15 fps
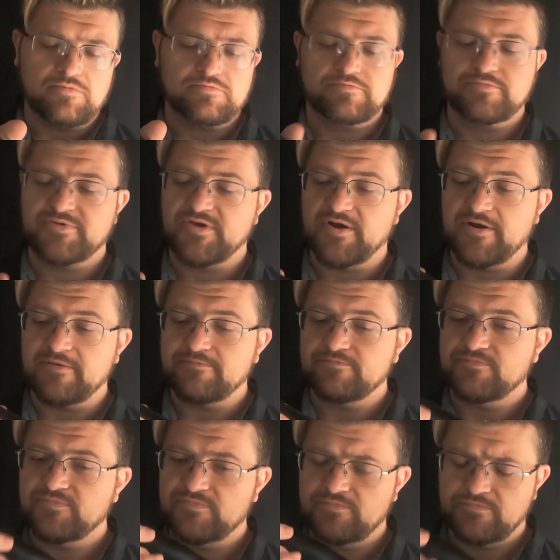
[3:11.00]
sorry.
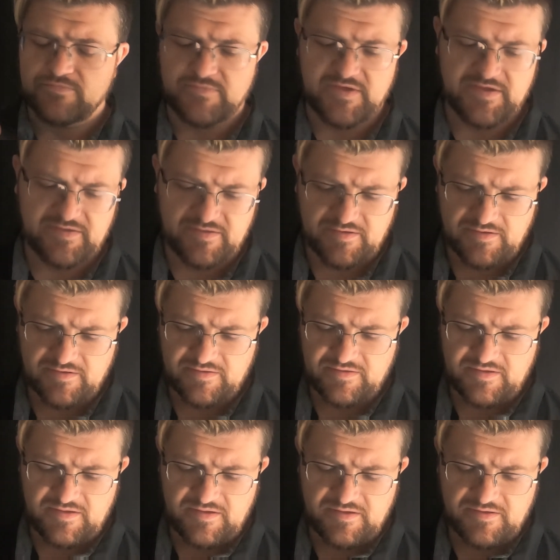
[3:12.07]
This is
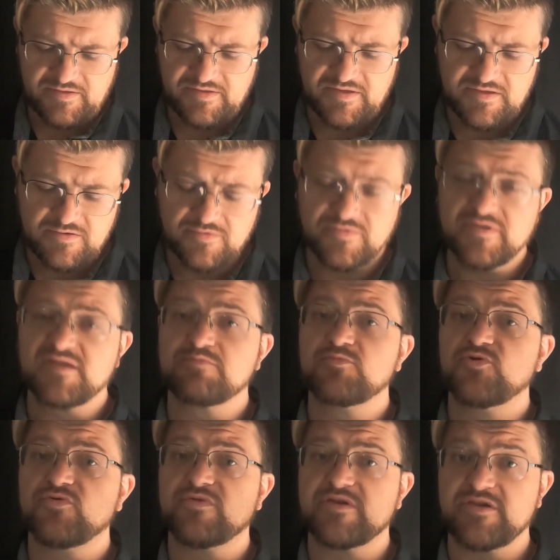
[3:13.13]
the Zhiyun
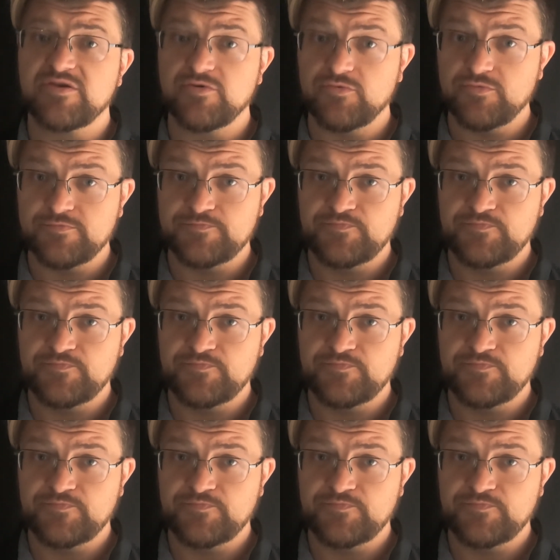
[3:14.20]
Smooth Q.